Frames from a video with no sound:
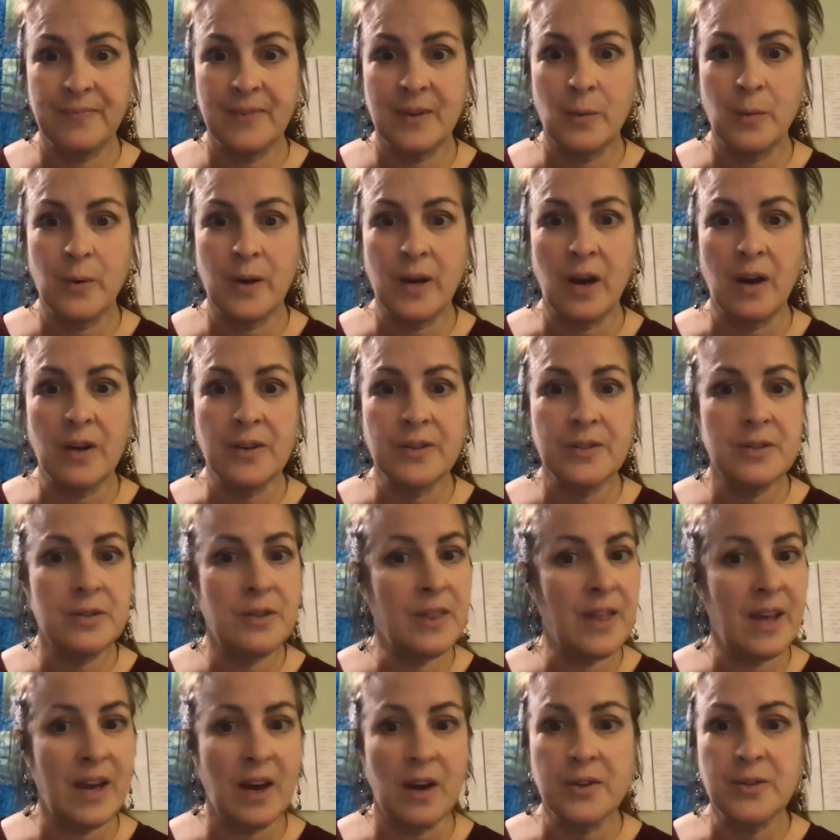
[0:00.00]

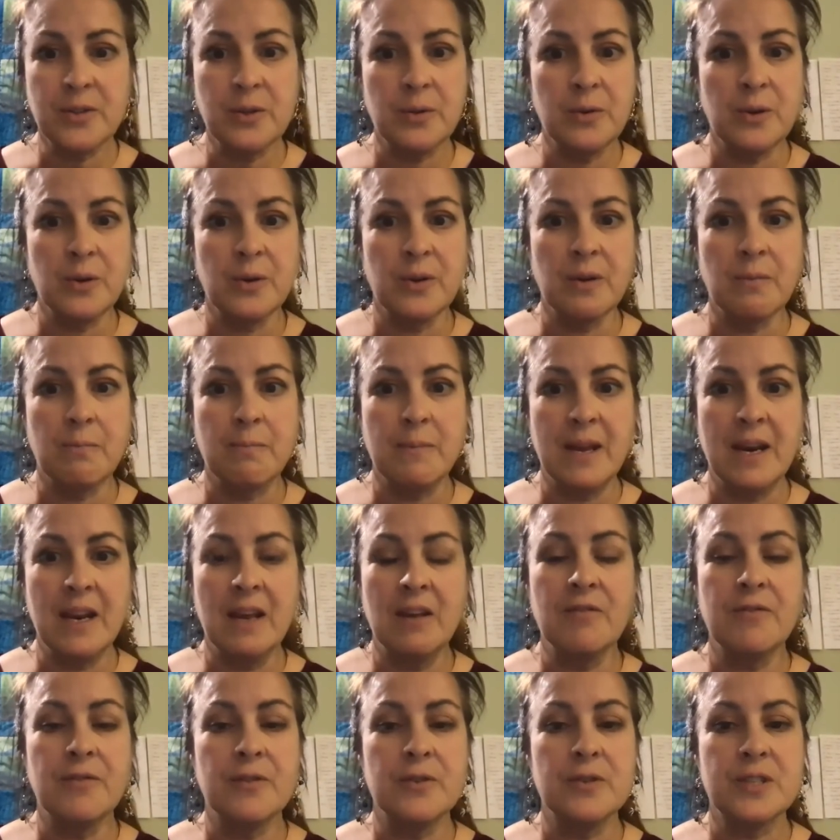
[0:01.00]
They also knew that
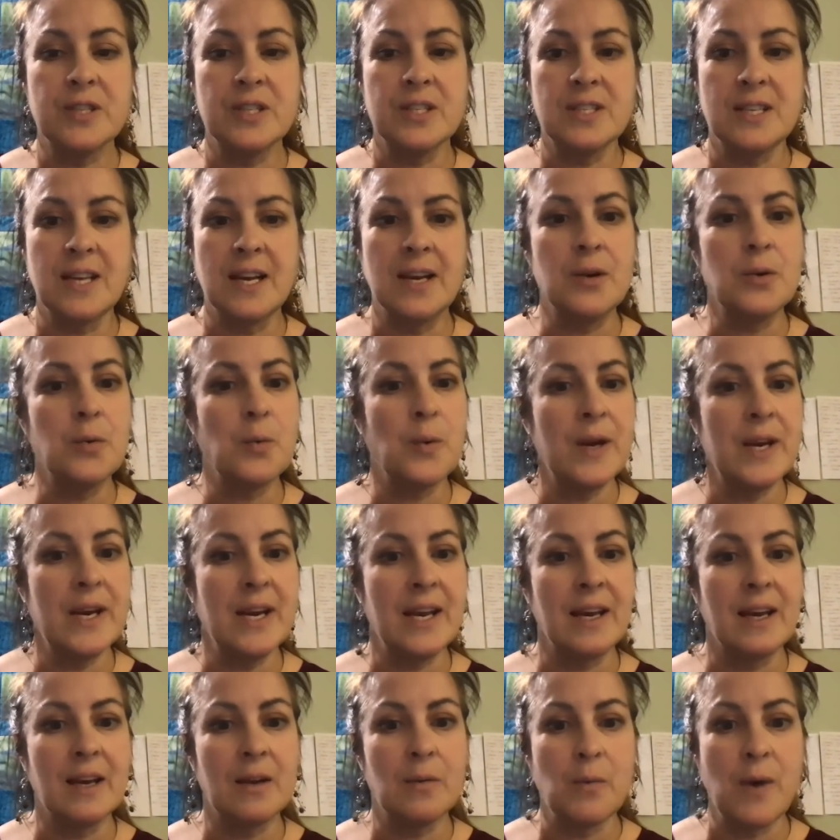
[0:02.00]
meaningful, sustained
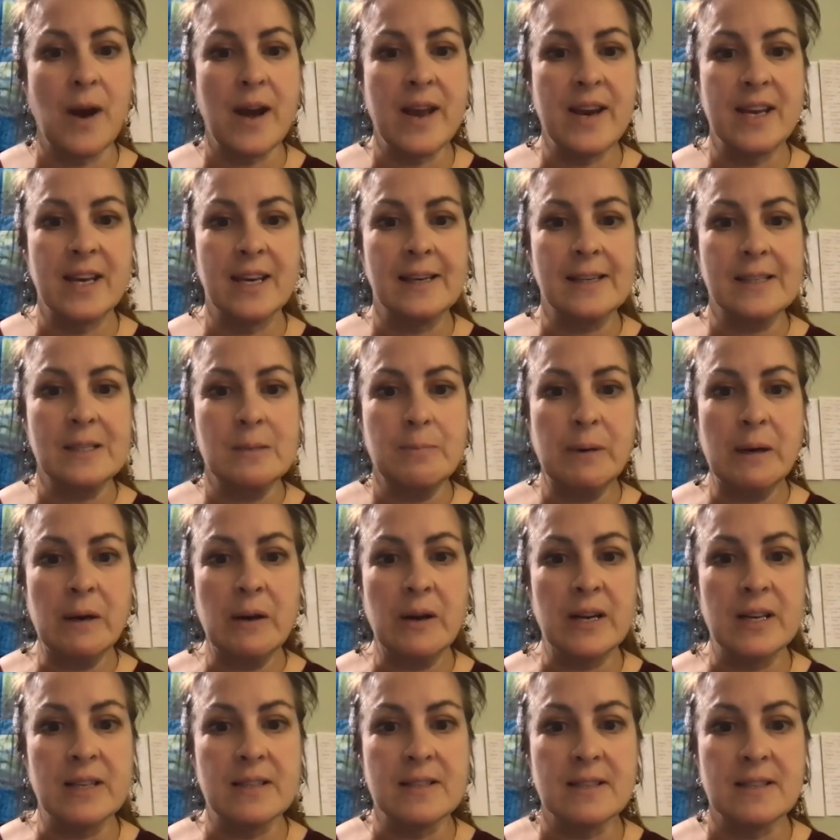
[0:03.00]
reading and writing
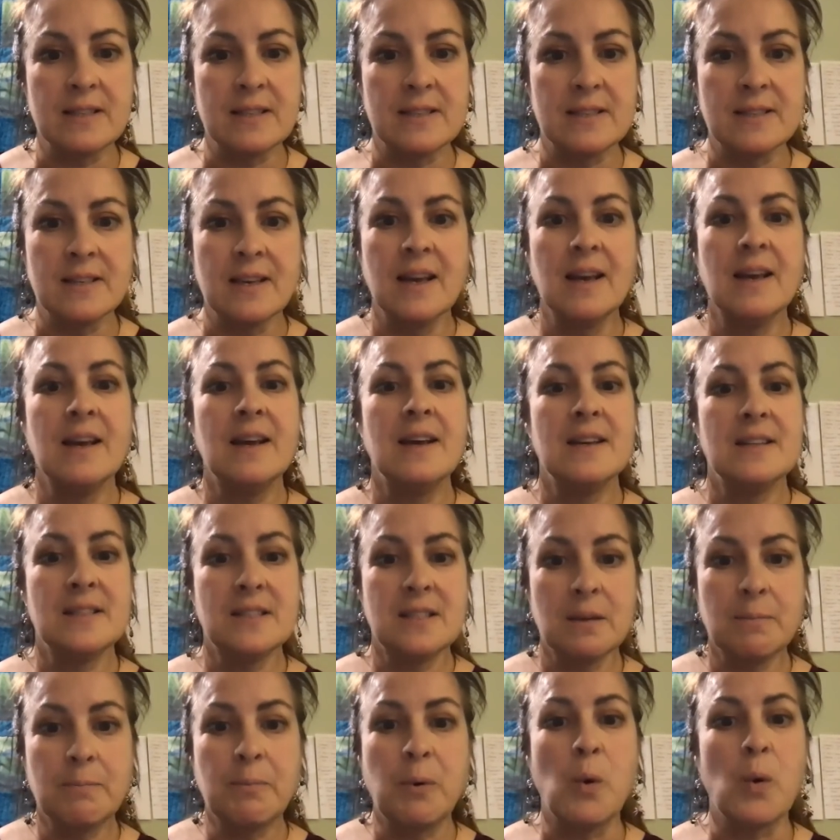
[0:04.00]
experiences
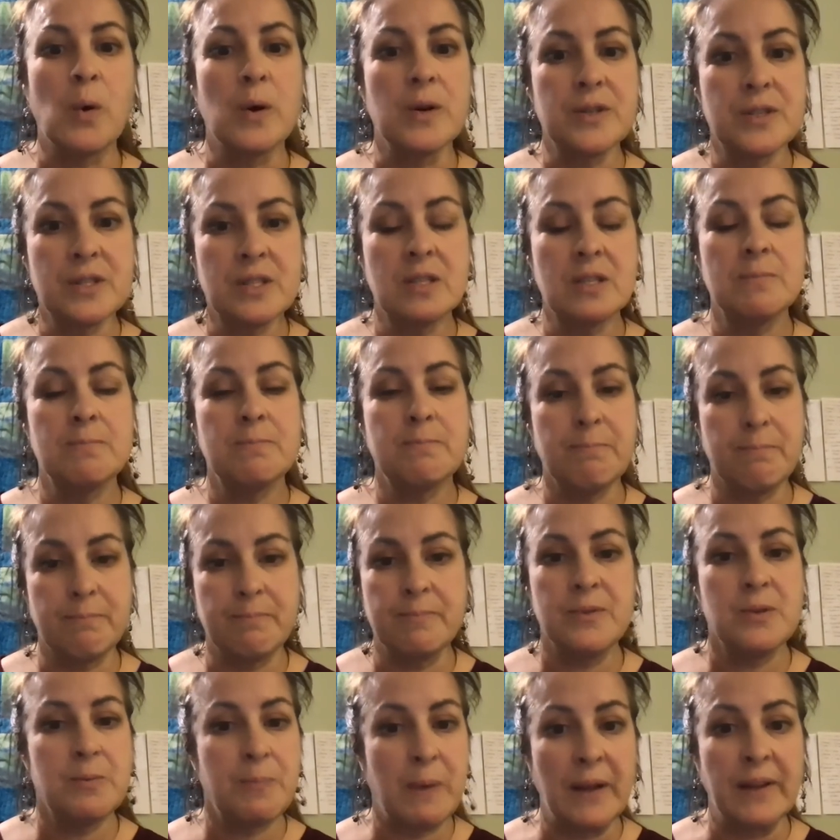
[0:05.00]
support
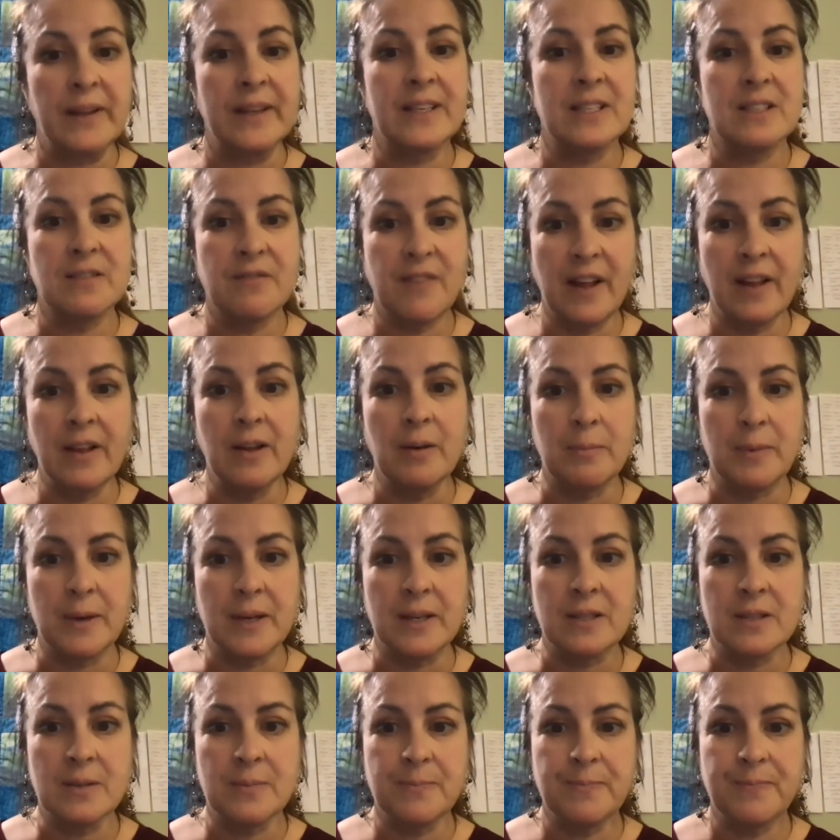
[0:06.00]
spelling
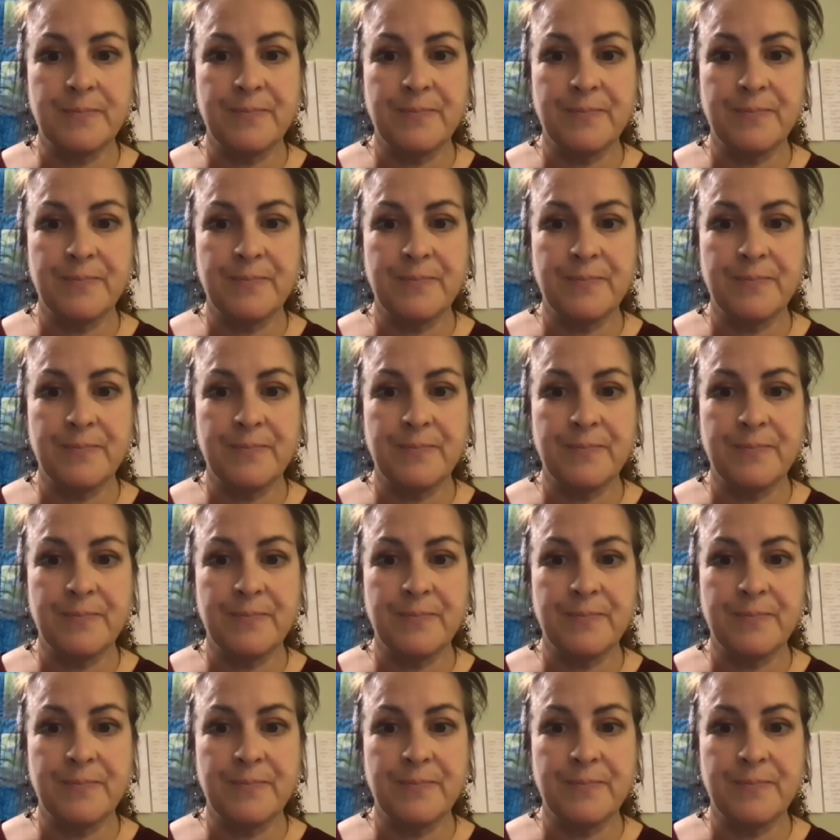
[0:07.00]
development.